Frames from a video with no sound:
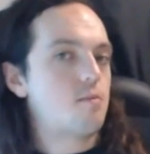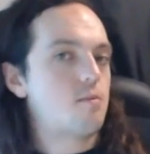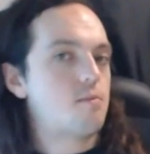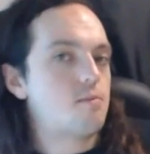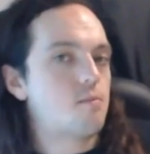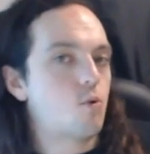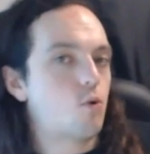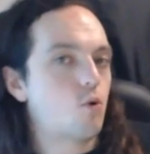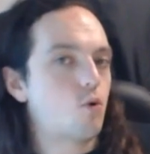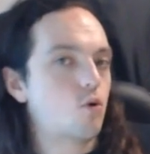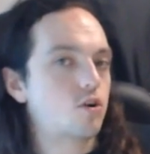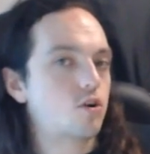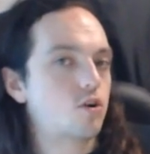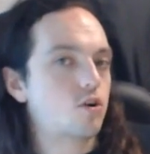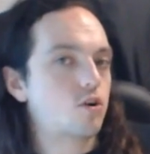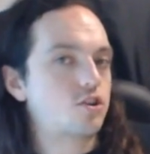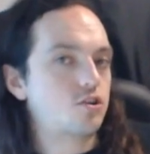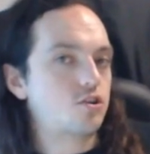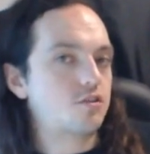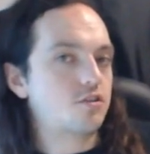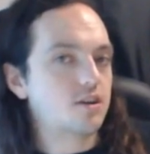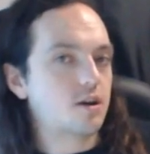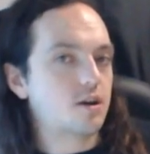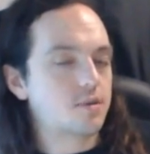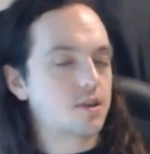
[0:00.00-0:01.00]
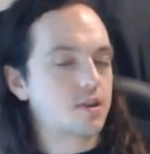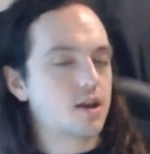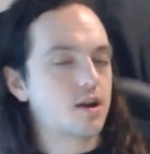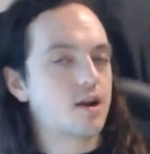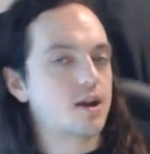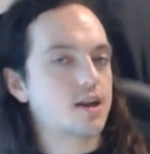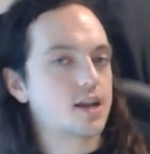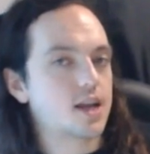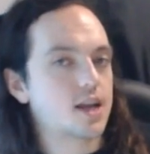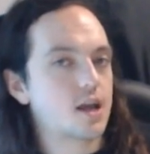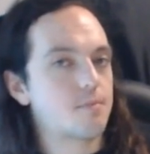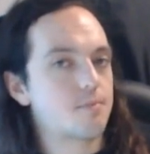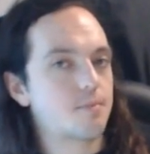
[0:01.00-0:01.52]
more juice up there,
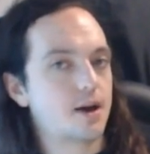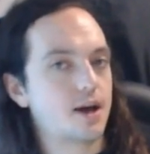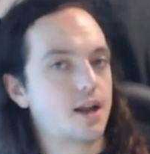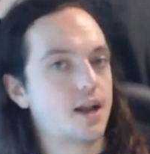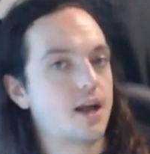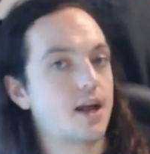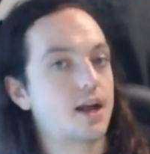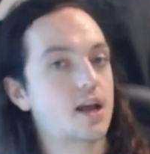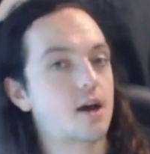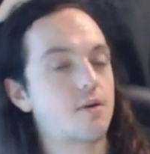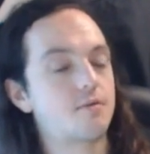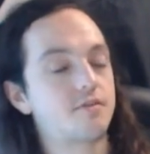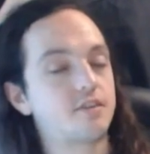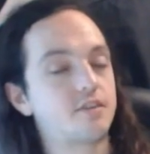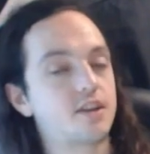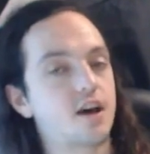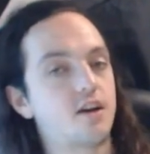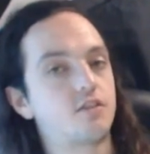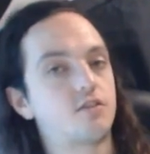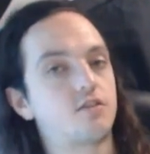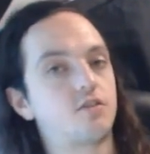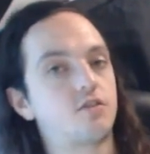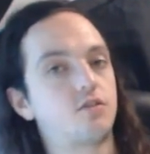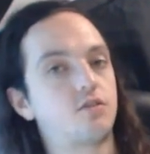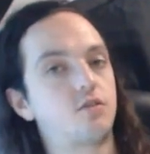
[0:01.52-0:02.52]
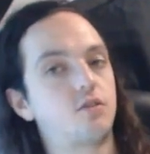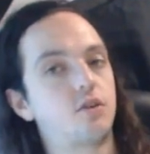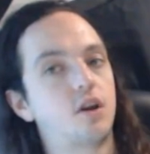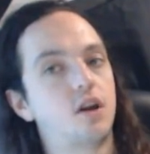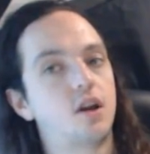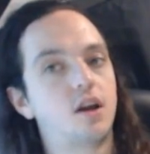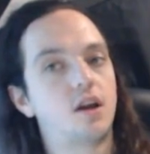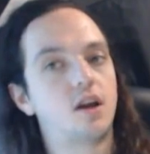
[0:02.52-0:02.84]
okay, but it comes down to